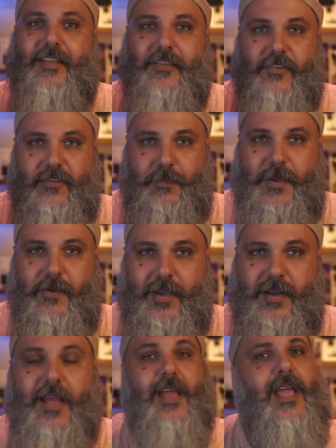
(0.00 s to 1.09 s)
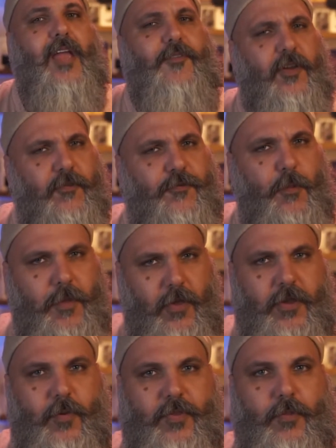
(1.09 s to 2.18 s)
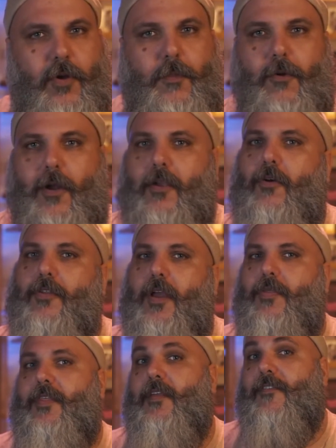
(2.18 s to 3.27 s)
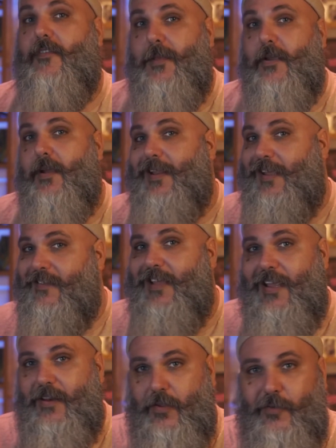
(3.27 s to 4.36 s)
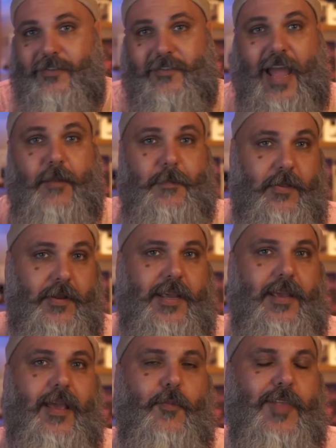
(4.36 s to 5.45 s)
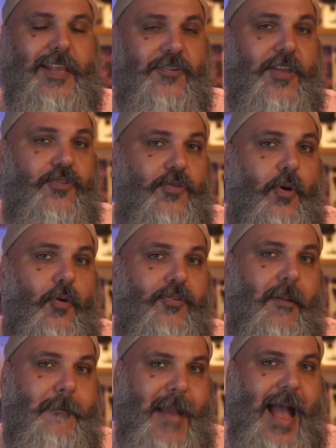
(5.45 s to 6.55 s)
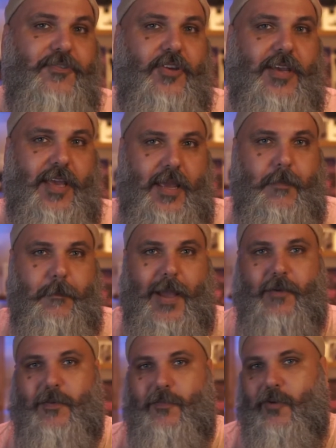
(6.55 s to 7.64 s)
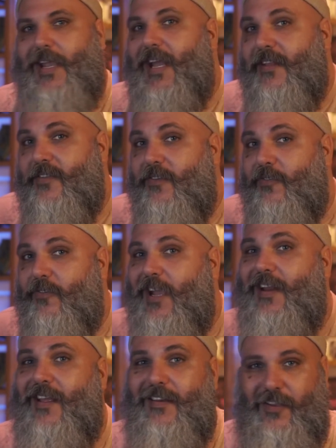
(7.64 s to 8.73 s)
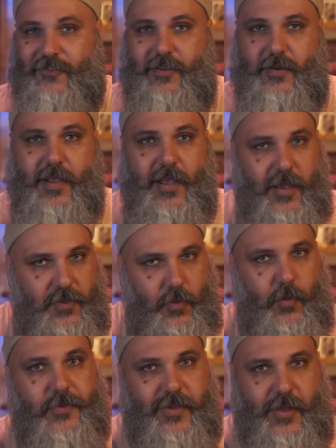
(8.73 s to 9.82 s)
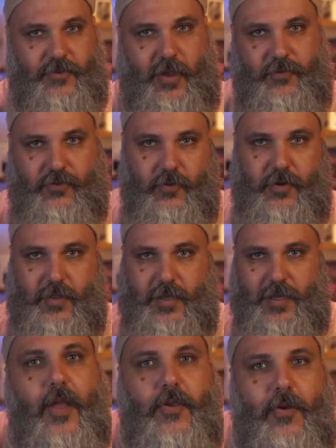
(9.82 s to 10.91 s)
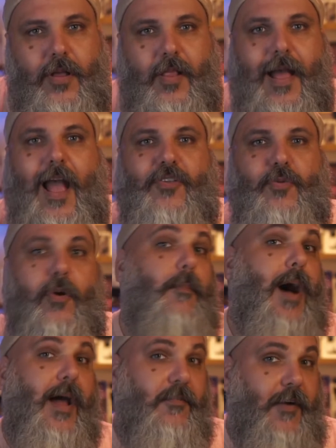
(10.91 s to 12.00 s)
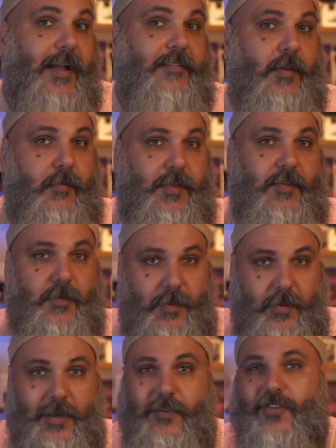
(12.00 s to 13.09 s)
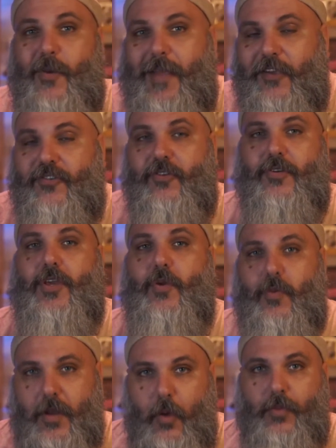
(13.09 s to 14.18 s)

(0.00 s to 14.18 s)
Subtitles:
spirit. If you're familiar with Merkborg, you'll note that spirit is a new stat ability which controls magic in Pirate Borg, and it's a great addition that we'll touch on shortly. Your class will modify some of these abilities, so make sure you note